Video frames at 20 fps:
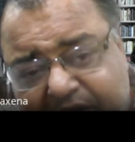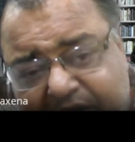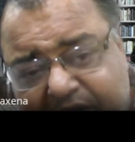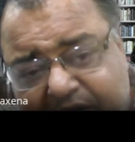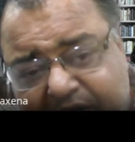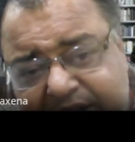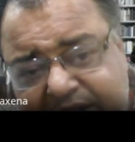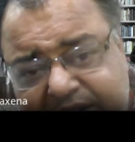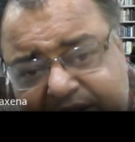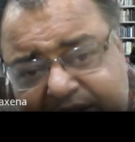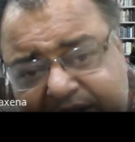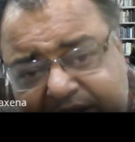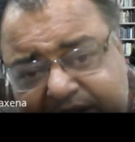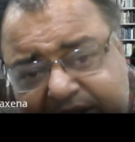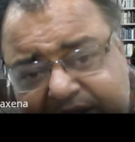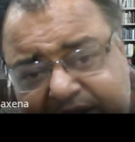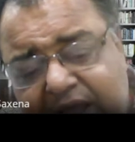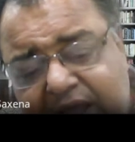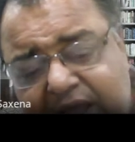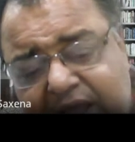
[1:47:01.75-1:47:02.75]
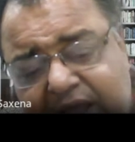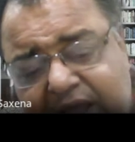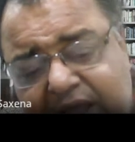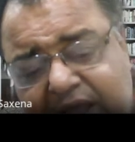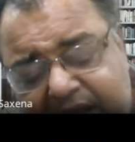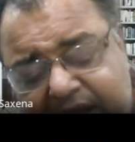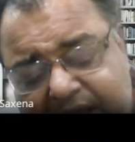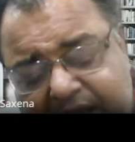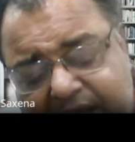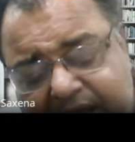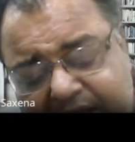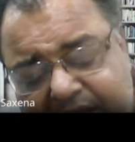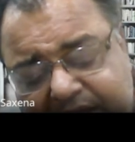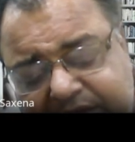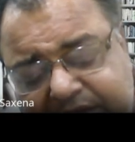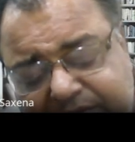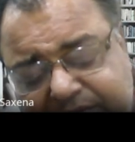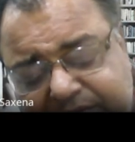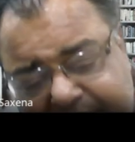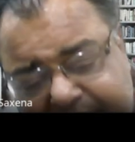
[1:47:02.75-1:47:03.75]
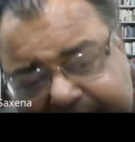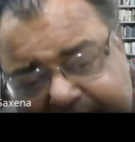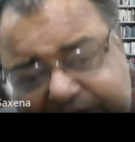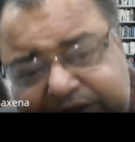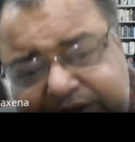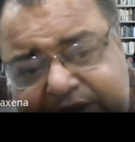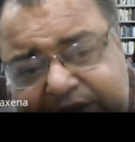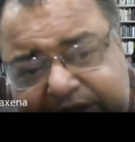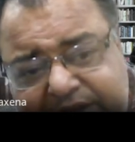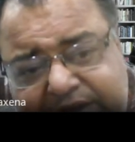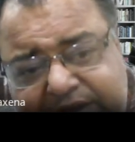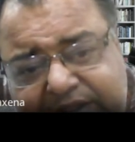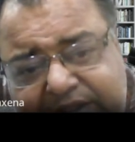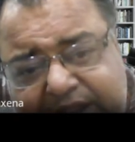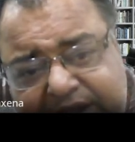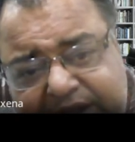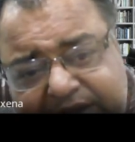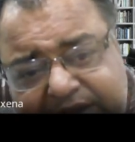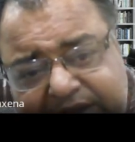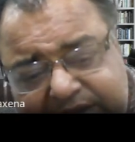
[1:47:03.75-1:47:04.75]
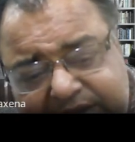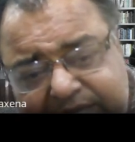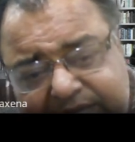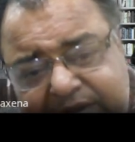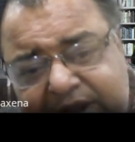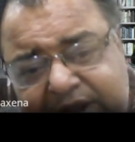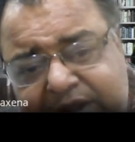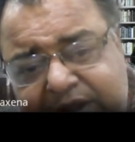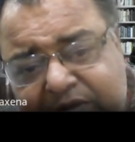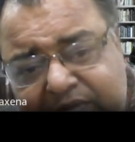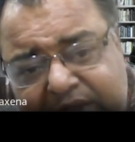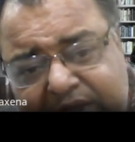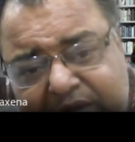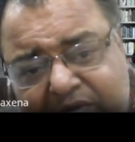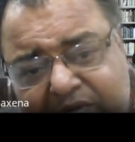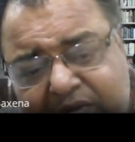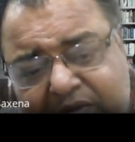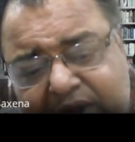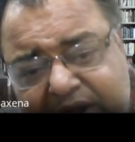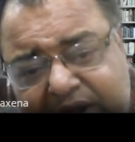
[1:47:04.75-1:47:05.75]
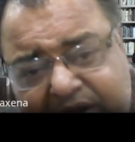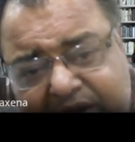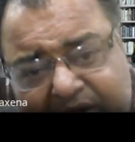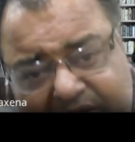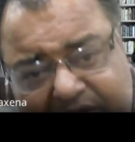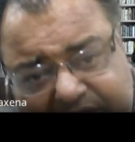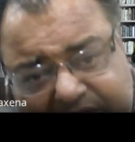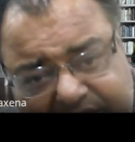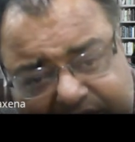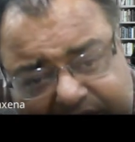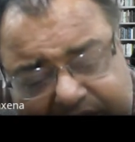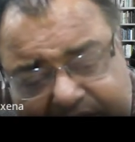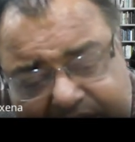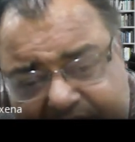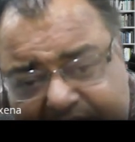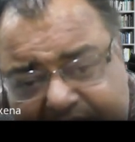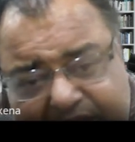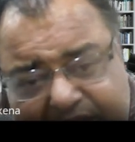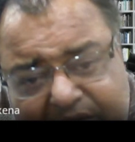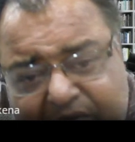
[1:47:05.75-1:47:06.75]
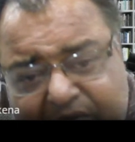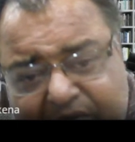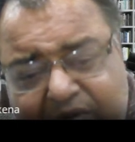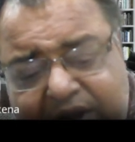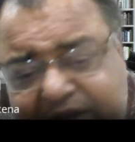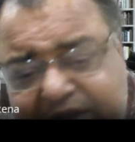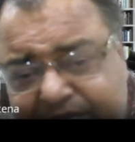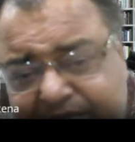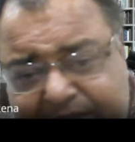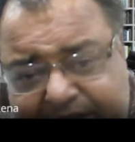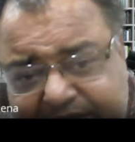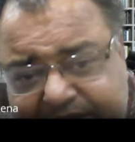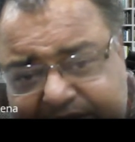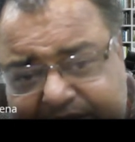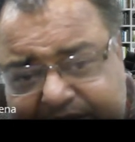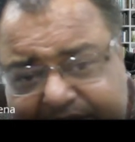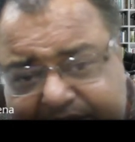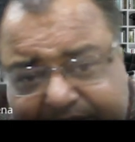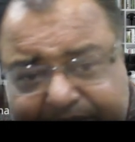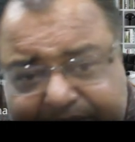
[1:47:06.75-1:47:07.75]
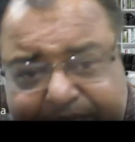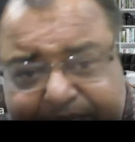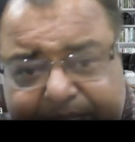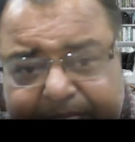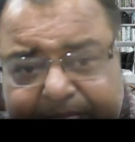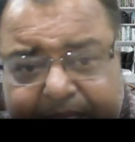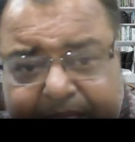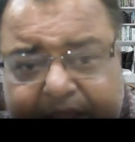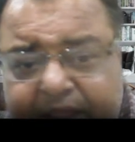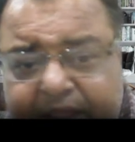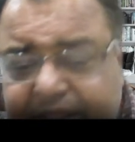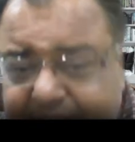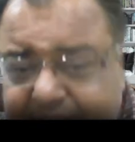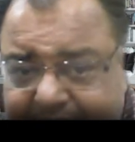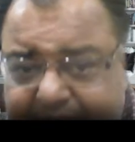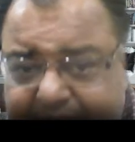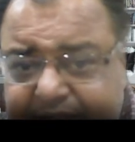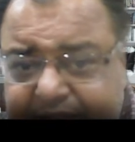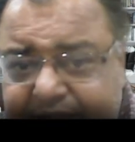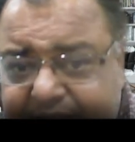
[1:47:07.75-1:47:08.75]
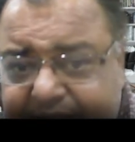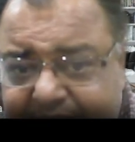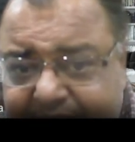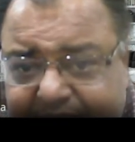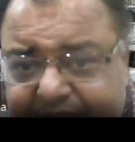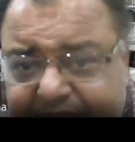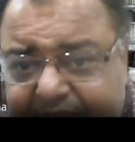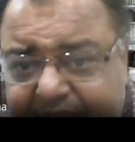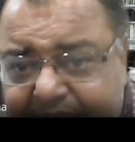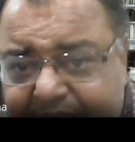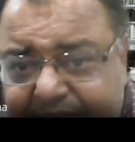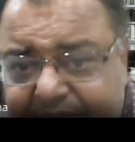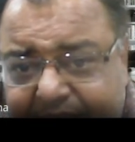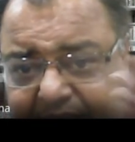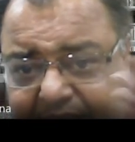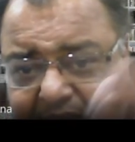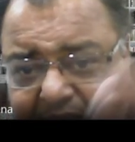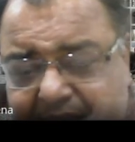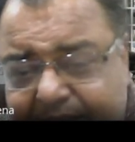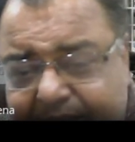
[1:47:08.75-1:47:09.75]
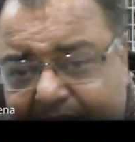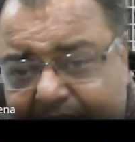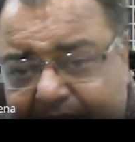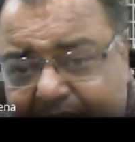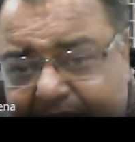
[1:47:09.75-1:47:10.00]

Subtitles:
in a spreadsheet that is similar to a Google spreadsheet. Date, time, amount,